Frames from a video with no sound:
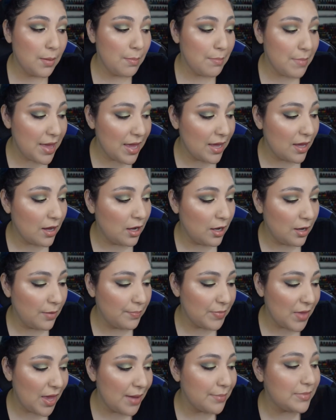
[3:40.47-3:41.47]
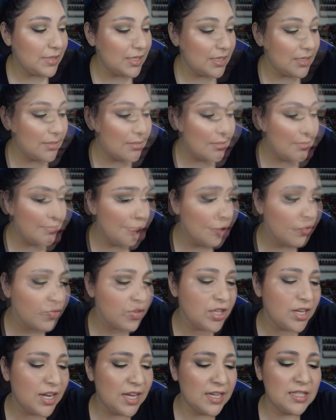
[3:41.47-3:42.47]
make um, empties over
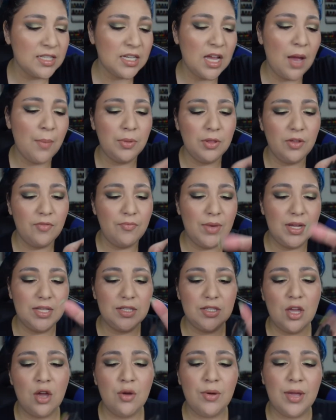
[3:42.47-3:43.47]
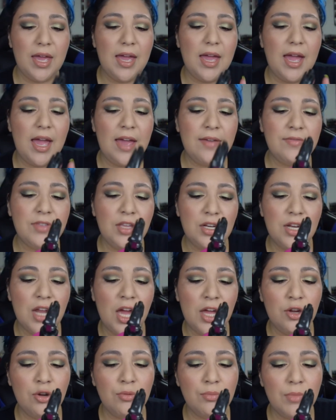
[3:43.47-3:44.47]
the next couple of months. Okay, I have the
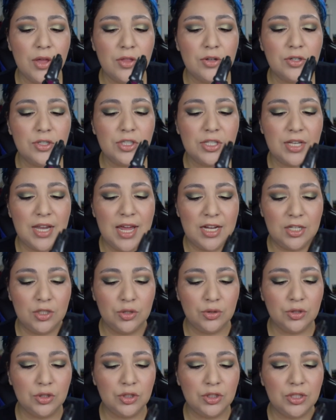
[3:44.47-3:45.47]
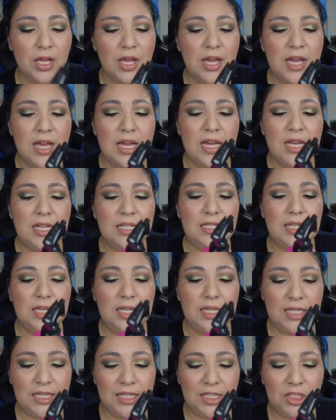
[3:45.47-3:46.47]
Not Your Mother's Naturals
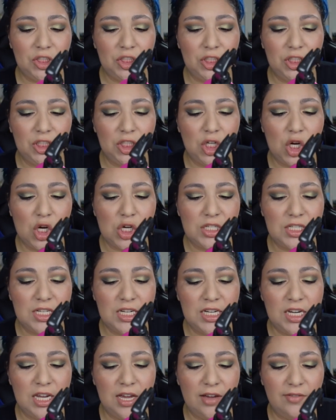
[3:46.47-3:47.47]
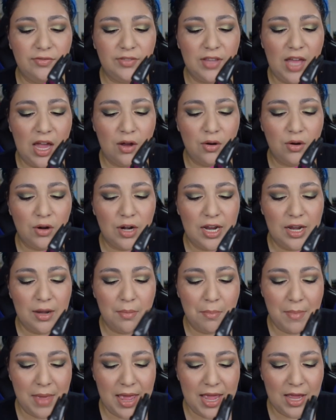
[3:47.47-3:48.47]
Tahitian Gardenia Flower
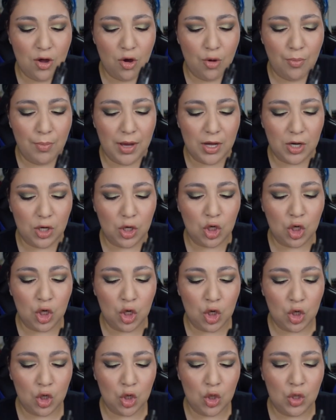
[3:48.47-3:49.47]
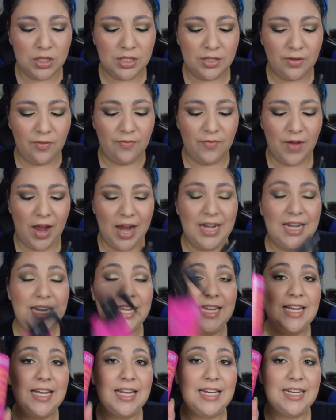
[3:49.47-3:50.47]
and Mango Butter Curl
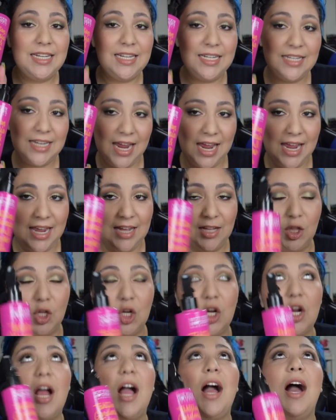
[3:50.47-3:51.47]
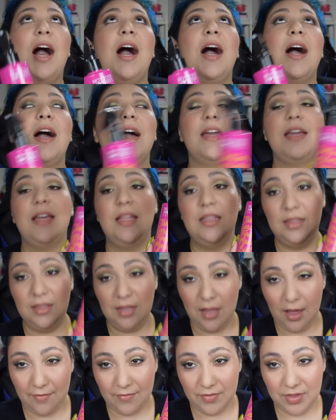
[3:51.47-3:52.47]
Defining Detangler. I
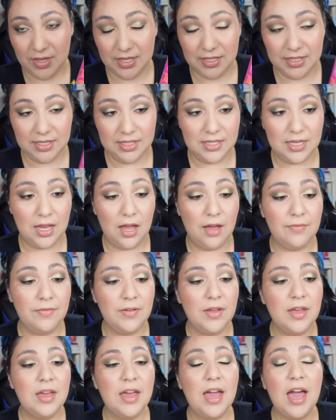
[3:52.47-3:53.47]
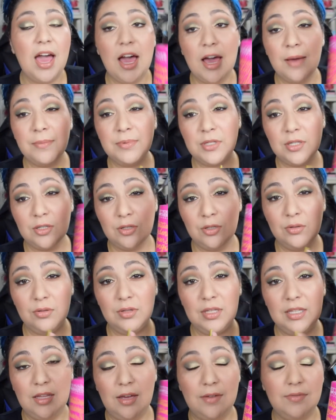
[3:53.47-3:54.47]
love this stuff
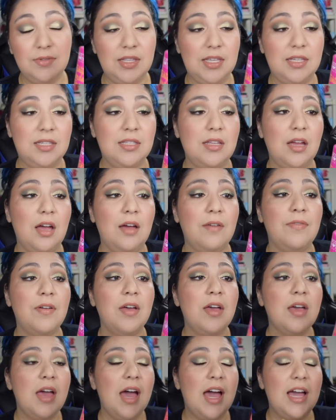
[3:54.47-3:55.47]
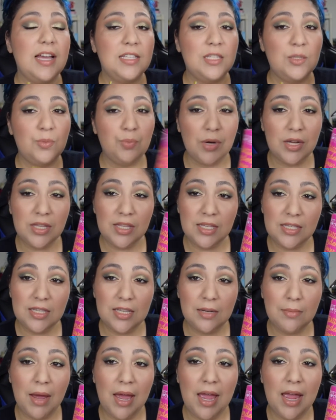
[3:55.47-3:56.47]
absolutely love this stuff. I spray this
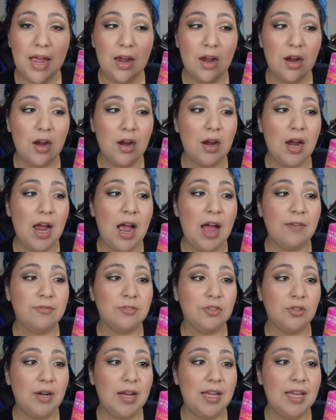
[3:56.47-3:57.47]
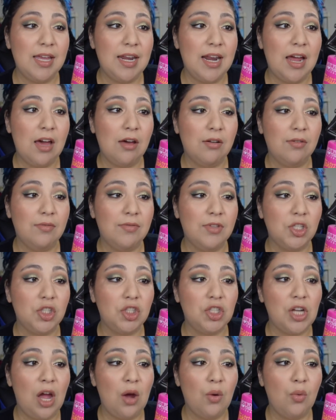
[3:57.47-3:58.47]
in my hair after I get out of the
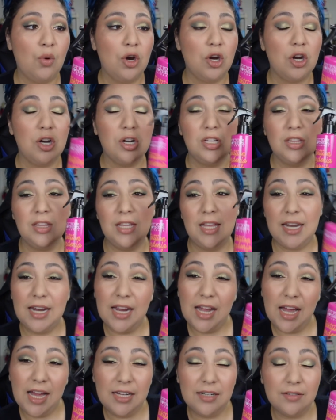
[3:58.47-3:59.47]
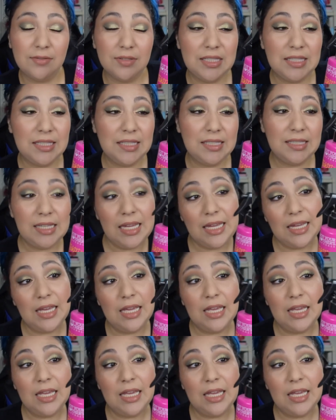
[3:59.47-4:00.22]
shower, let it kind of sink